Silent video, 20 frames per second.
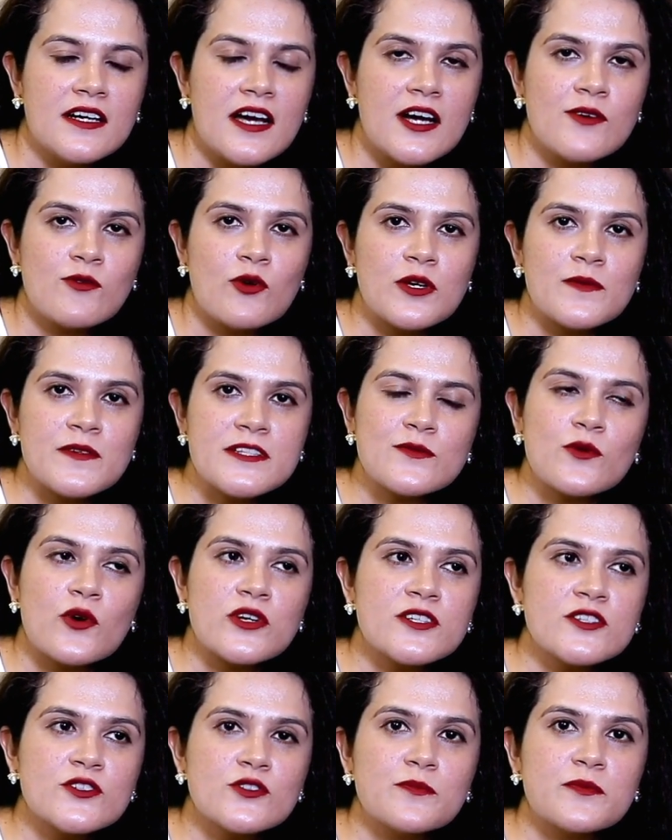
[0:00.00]
have always
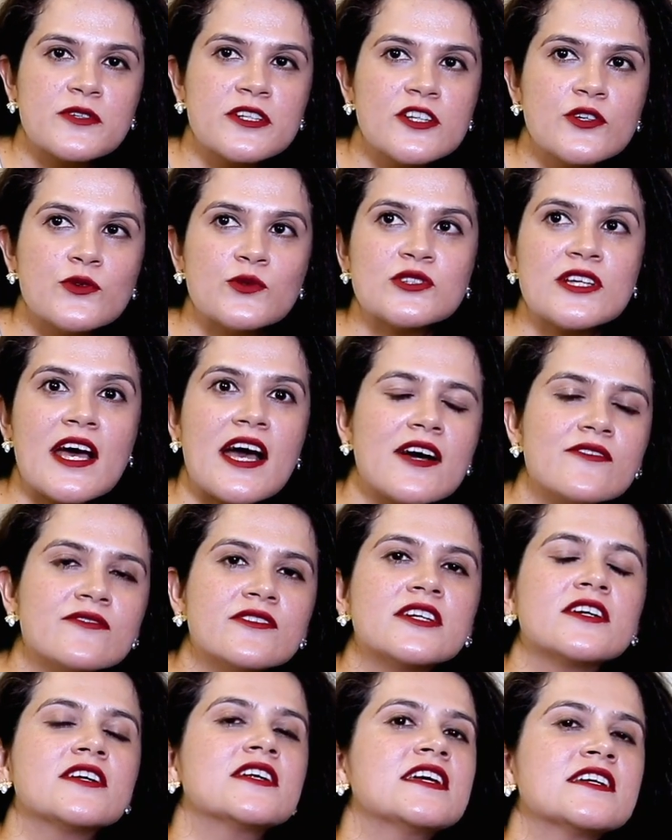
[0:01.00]
wanted to produce, have
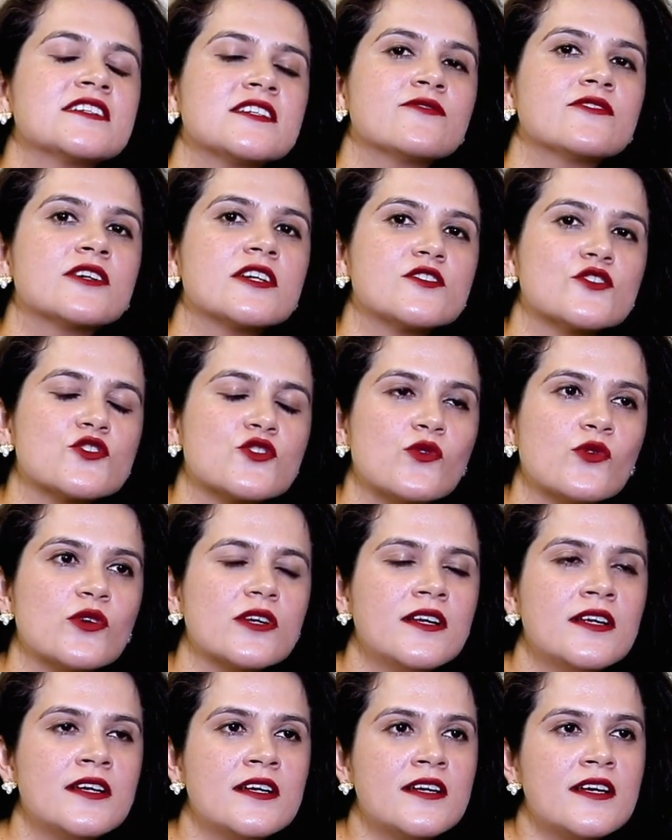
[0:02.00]
the creative control.
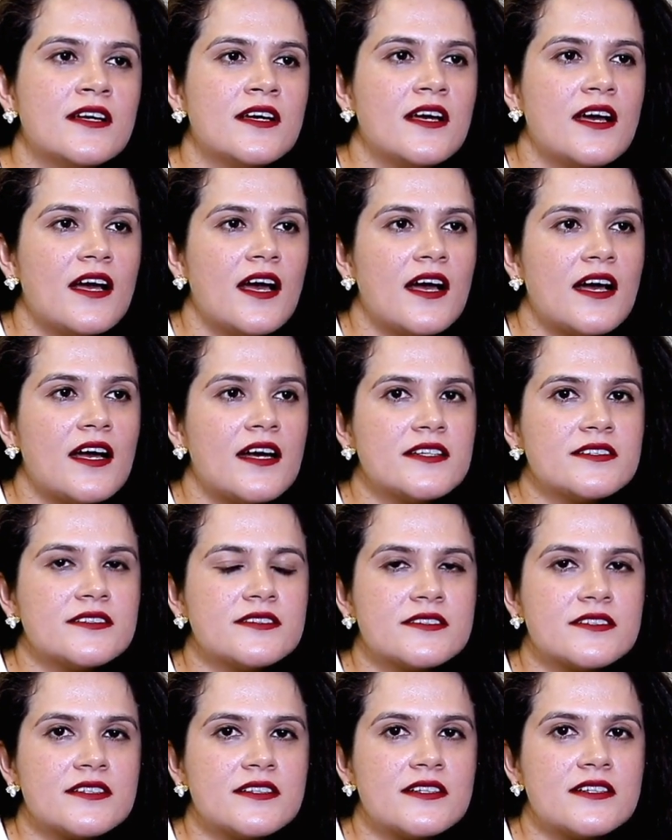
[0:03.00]

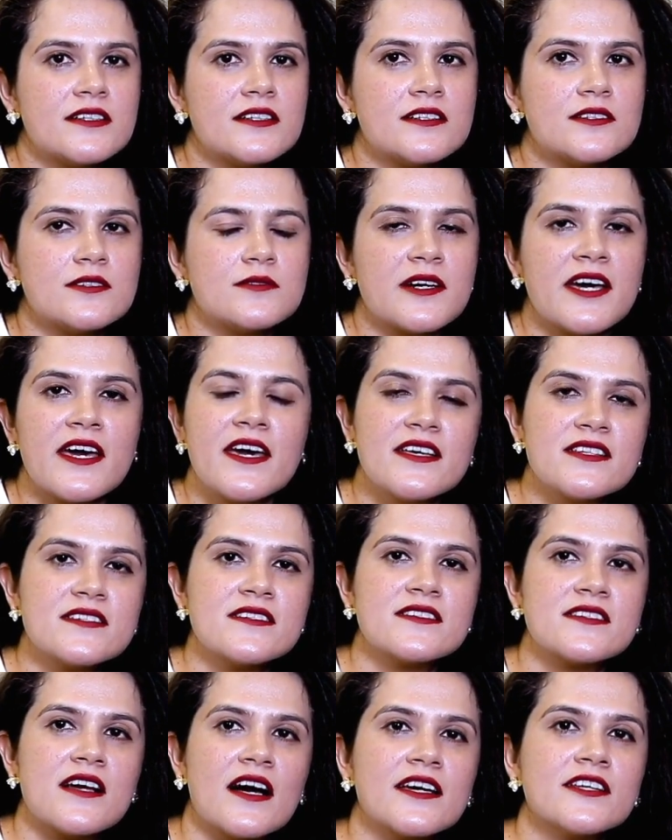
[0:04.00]
And
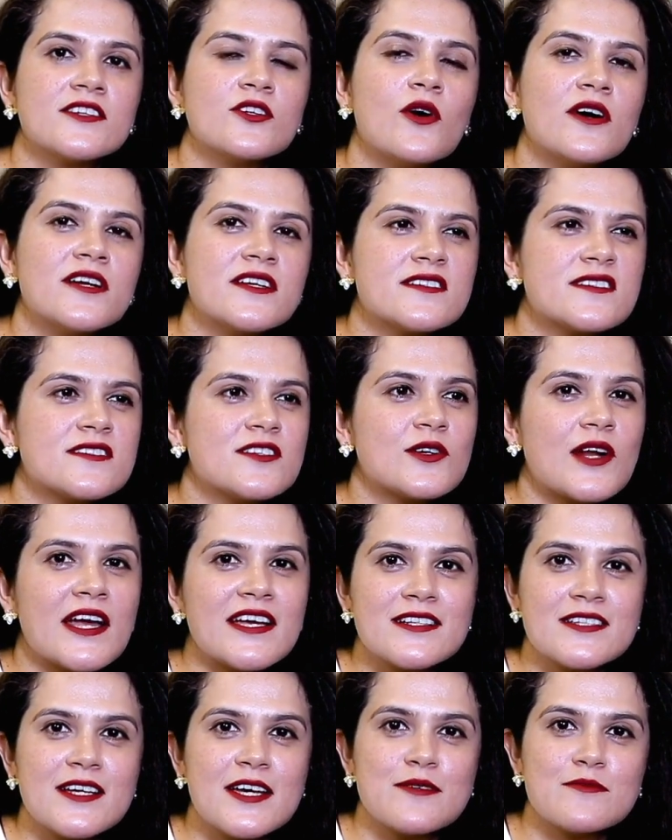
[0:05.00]
hence, I thought it's the
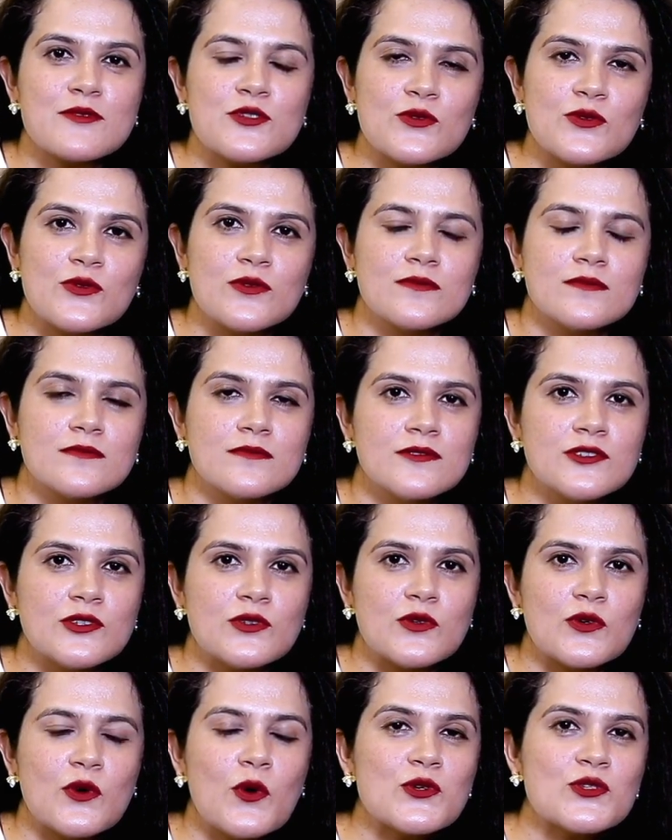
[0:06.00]
right time to, you
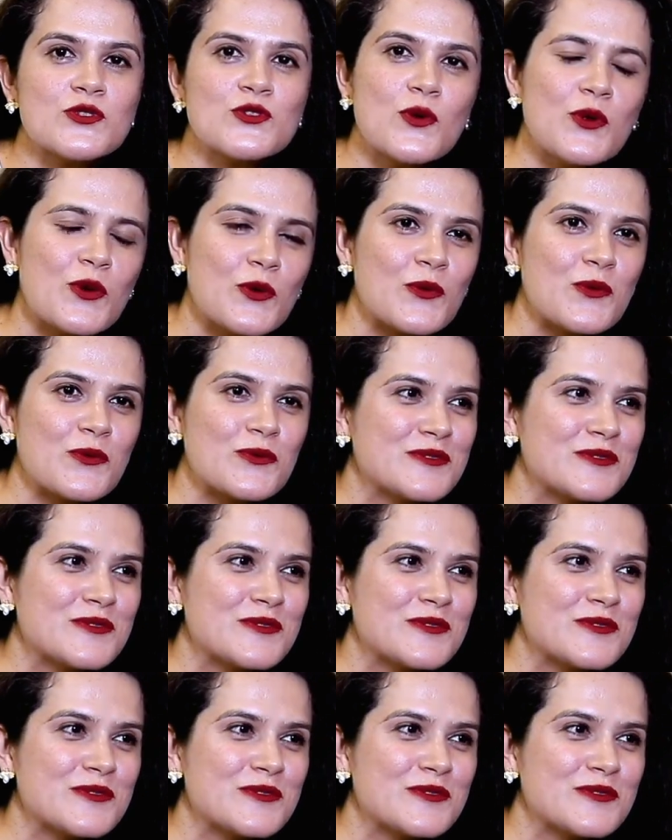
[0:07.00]
know, go solo.